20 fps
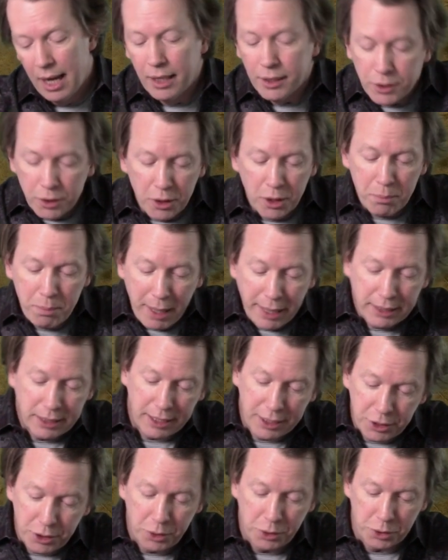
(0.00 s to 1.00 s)
So there are
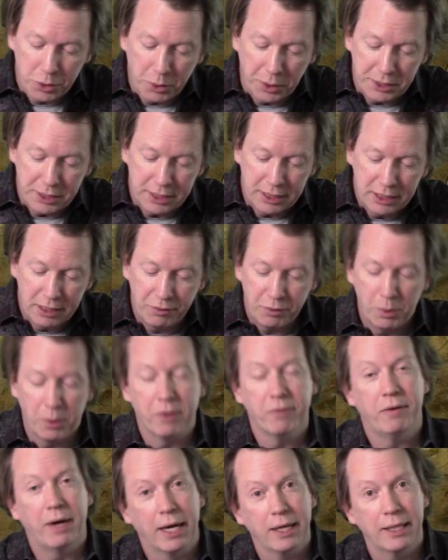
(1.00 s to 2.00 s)
basically two choices if you
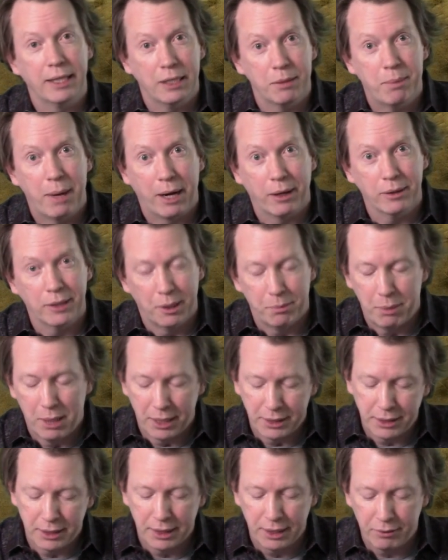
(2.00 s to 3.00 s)
want to violate the parallel
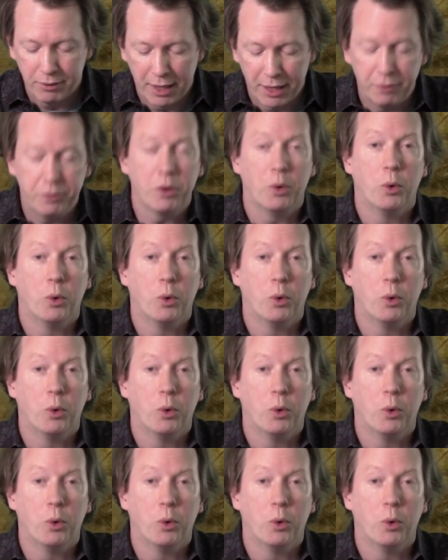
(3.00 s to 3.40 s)
postulate, right?